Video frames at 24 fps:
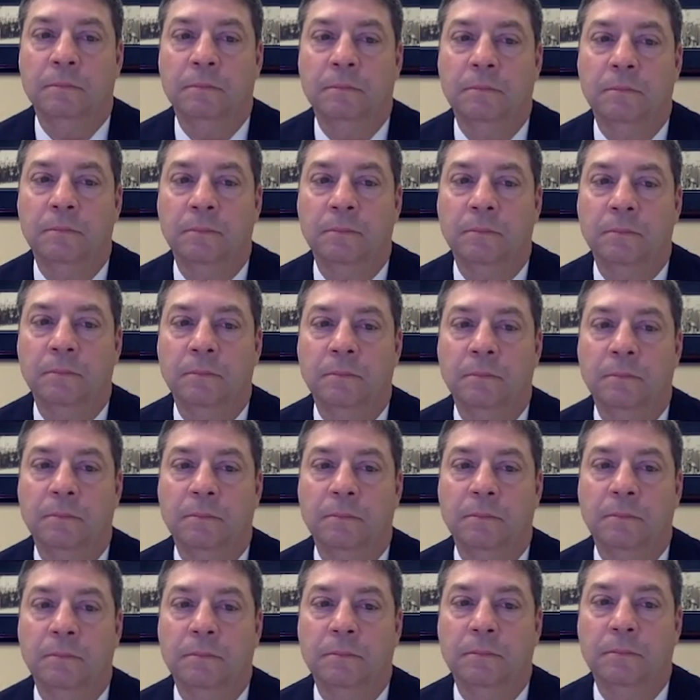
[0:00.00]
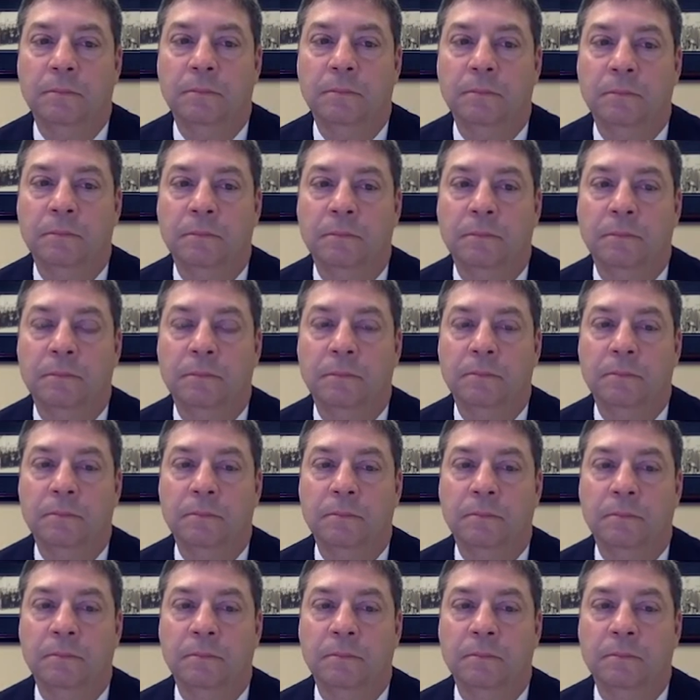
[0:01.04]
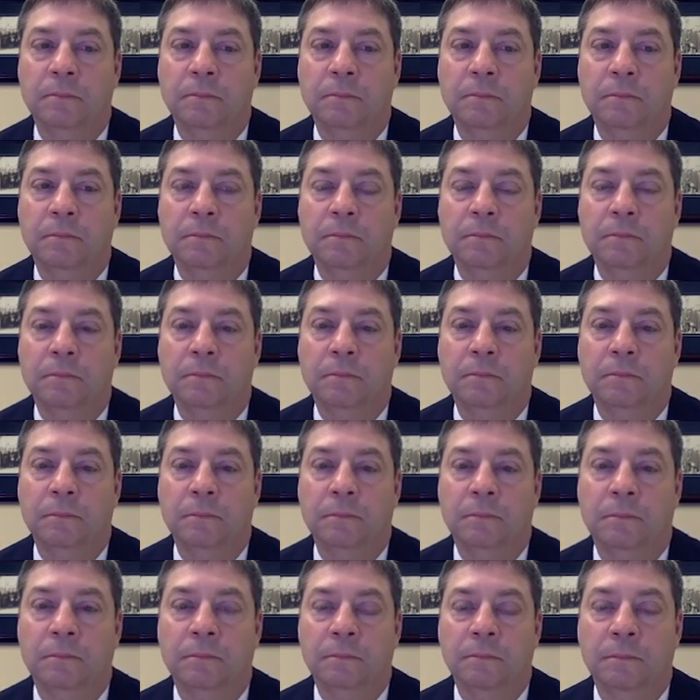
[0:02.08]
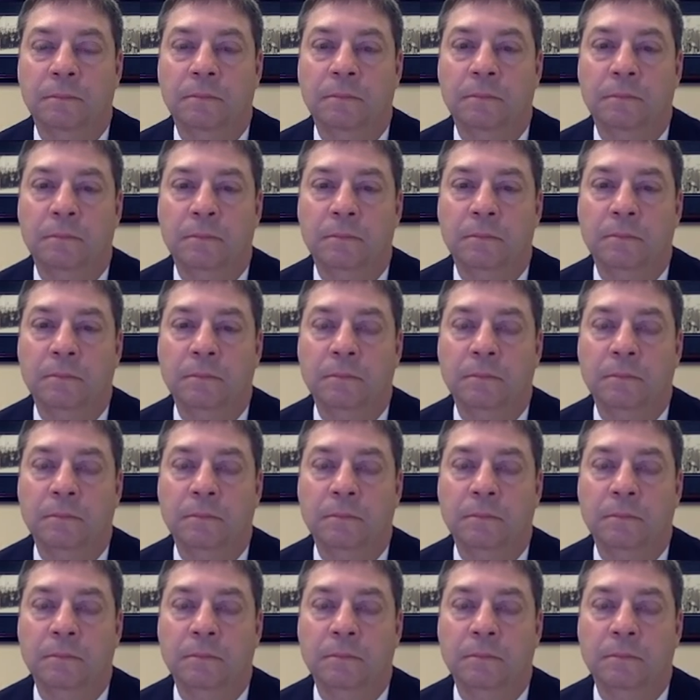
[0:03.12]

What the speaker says: (not speaking)